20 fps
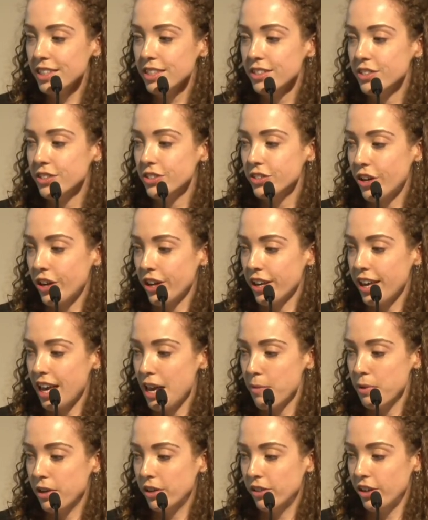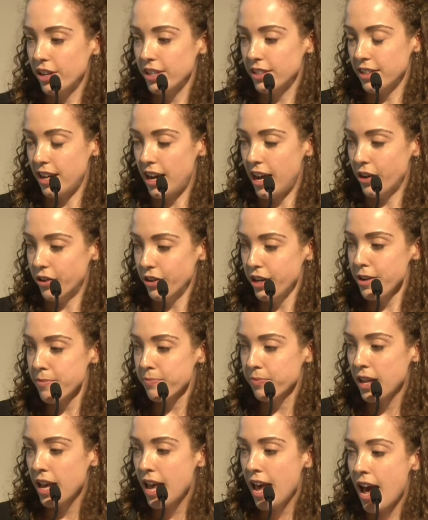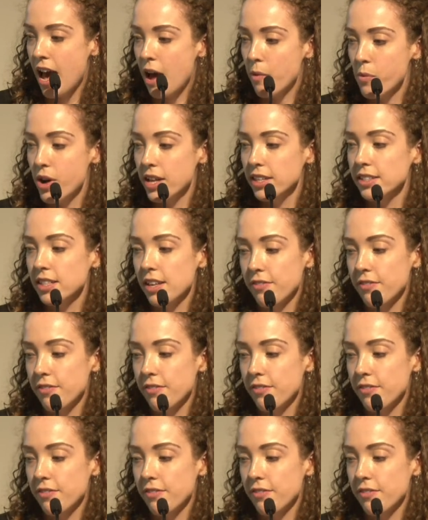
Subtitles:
So keep a close eye on it, and once